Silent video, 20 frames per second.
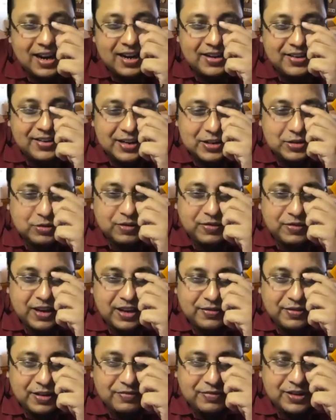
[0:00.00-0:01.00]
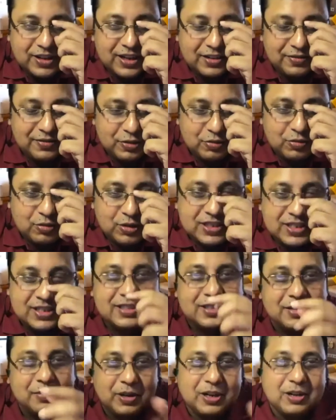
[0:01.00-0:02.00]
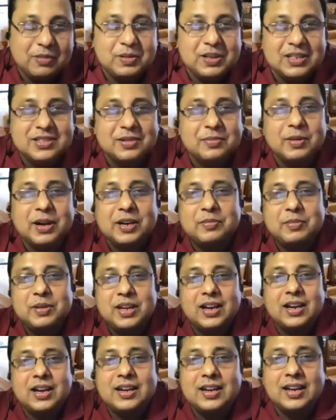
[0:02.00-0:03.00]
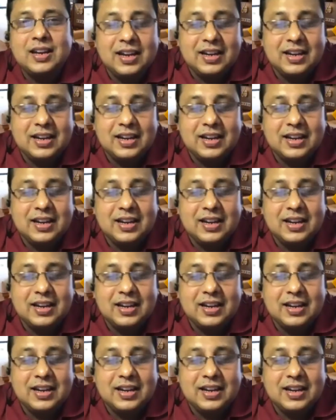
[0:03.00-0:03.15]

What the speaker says: try. So if I forget a few questions in the middle, please remind me. I'll